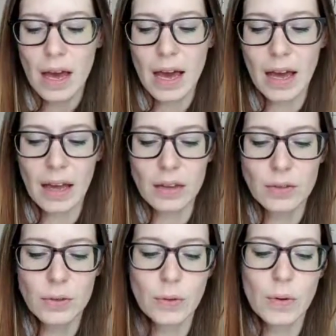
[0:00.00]

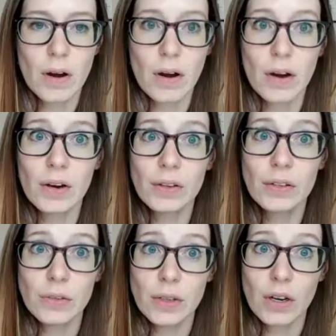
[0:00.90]
and who are
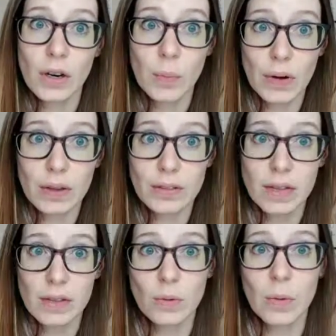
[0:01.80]
using our books
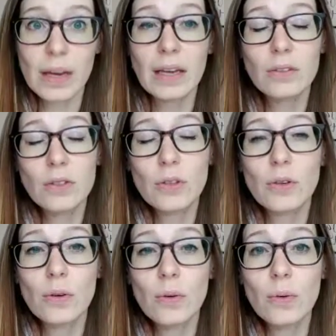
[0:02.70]
as a way
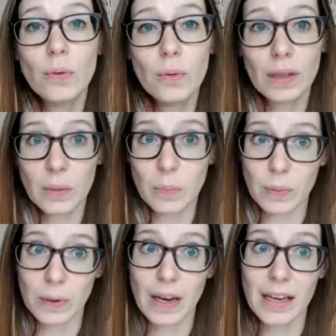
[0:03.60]
to really
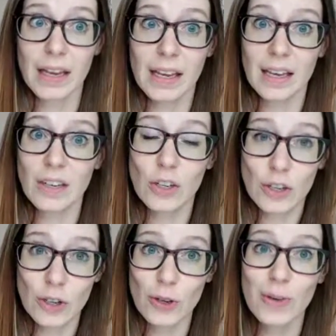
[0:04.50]
bring in
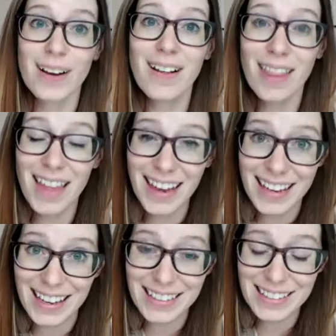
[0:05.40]
new
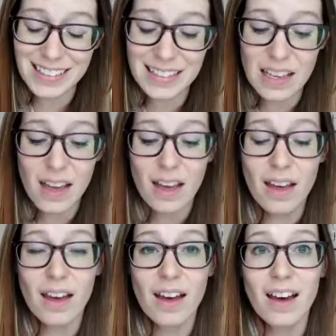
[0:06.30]
clients.
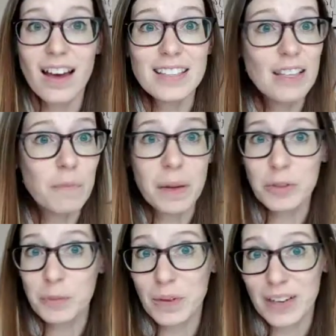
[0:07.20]
A self
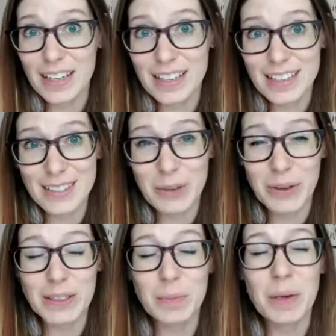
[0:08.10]
published book is
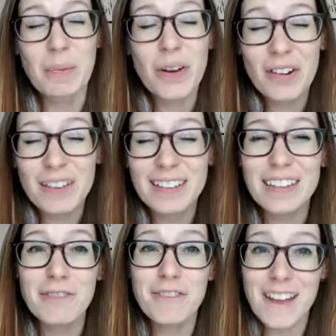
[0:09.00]
going to be
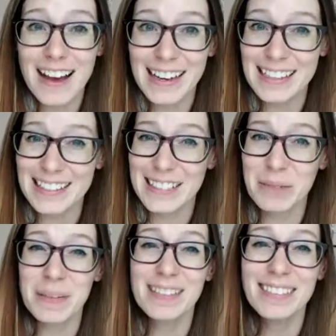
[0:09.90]
perfectly fine. It's
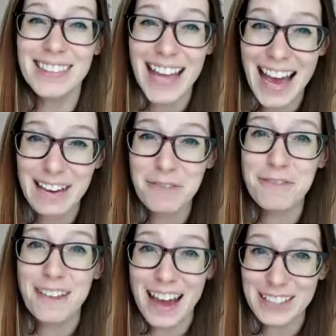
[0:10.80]
going to be a lot
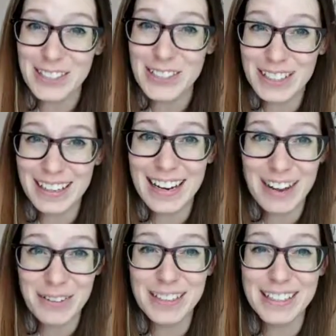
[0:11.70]
faster to get
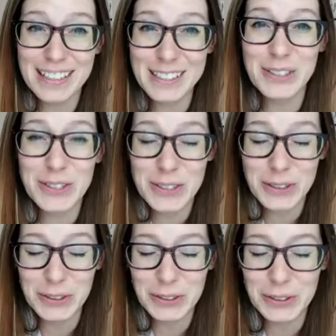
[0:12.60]
out into